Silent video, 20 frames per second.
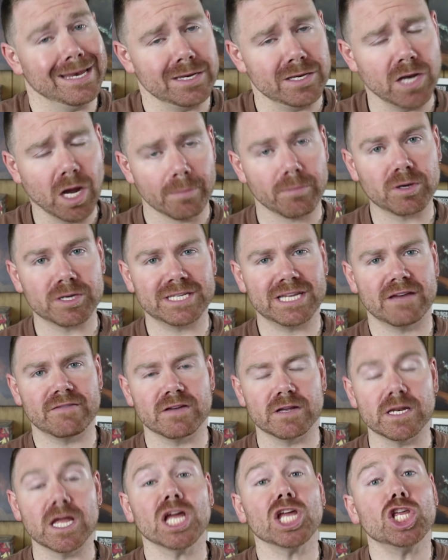Number
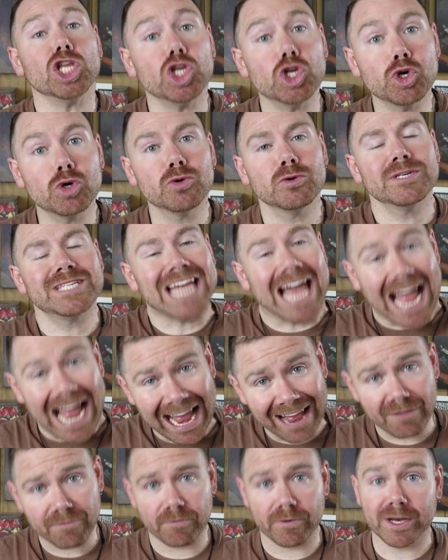seven, use
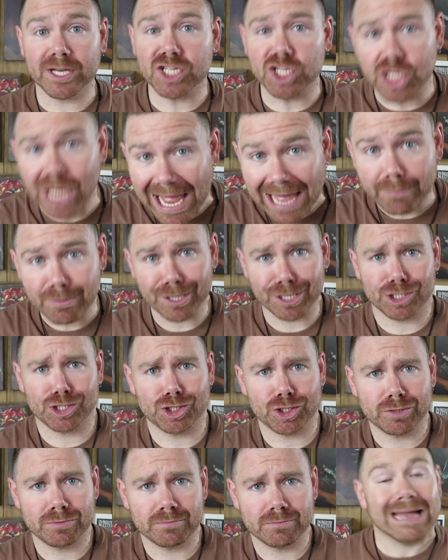average
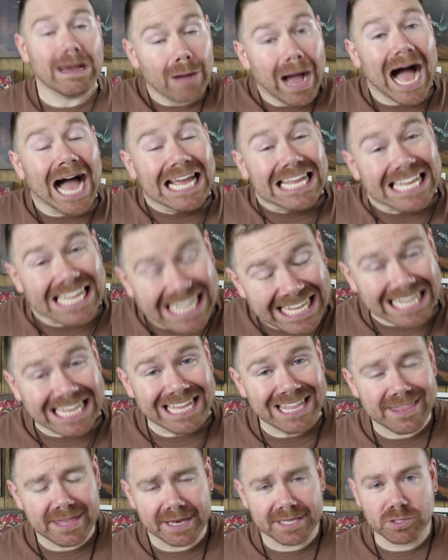damage. Now I
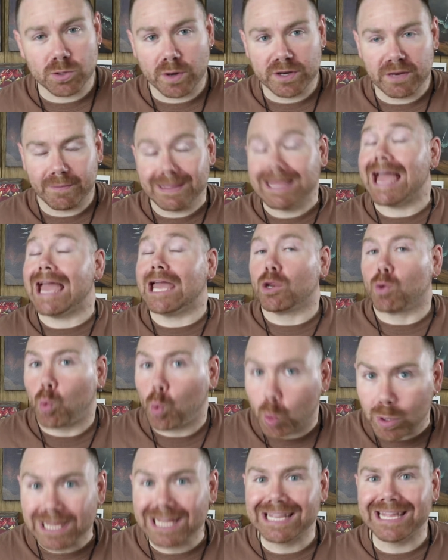get that it's going to be a
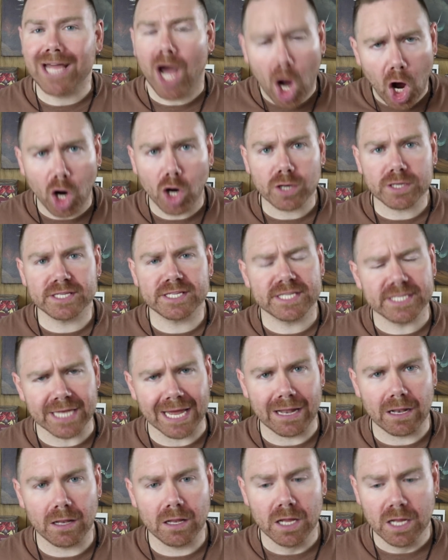really hard
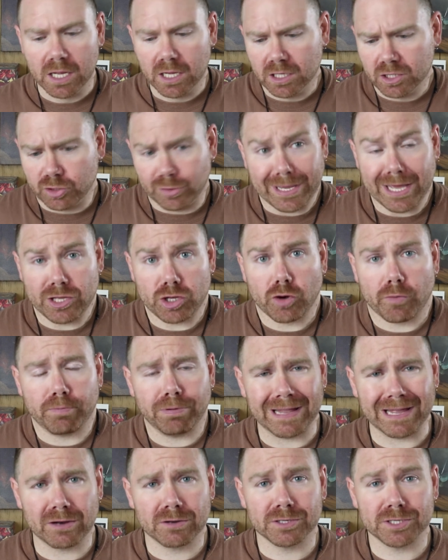sell to get your
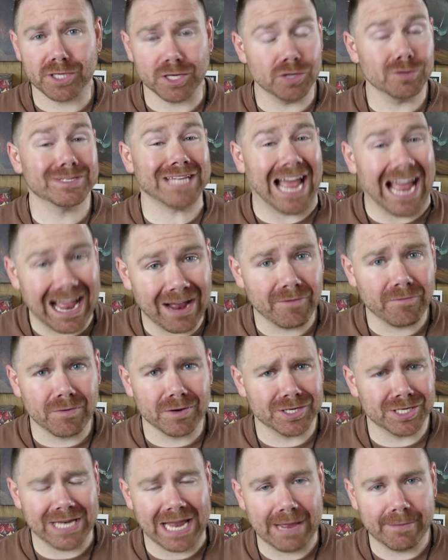players to use
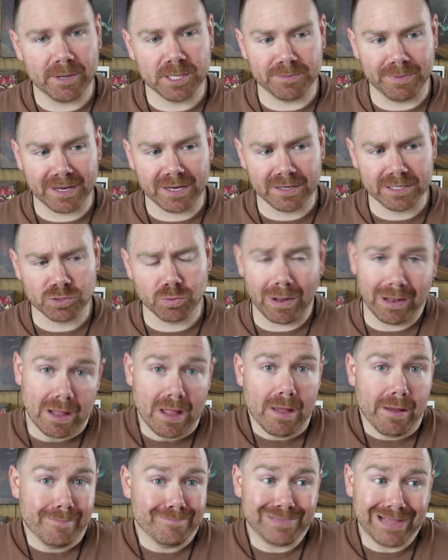average damage because, well,
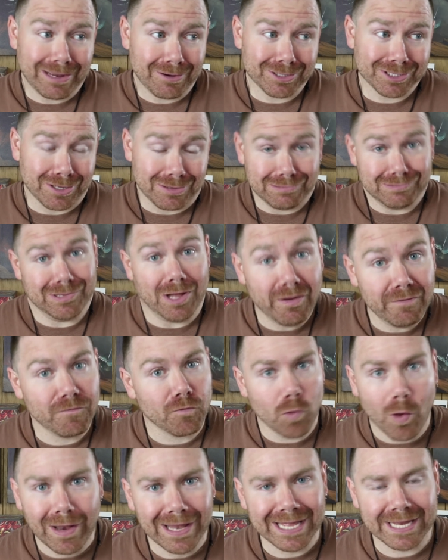players love
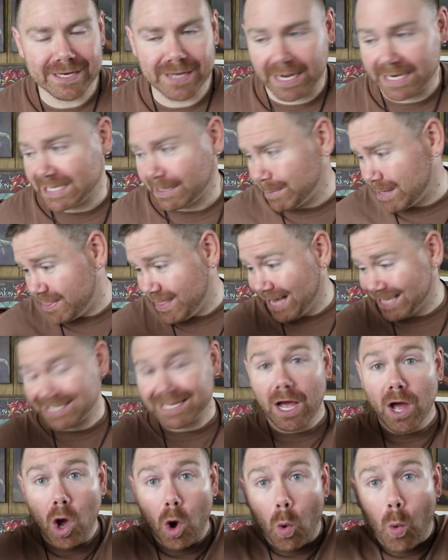rolling dice. I mean,
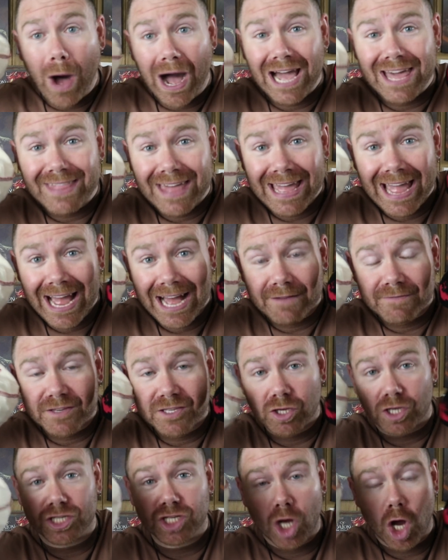that's why they have
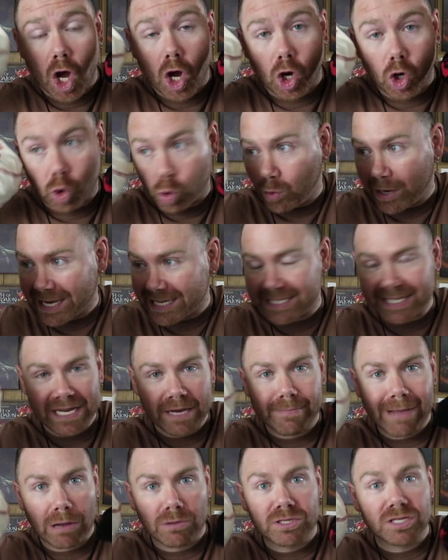such crazy
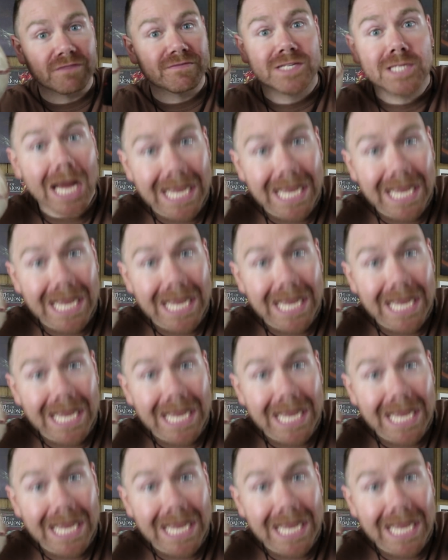amounts of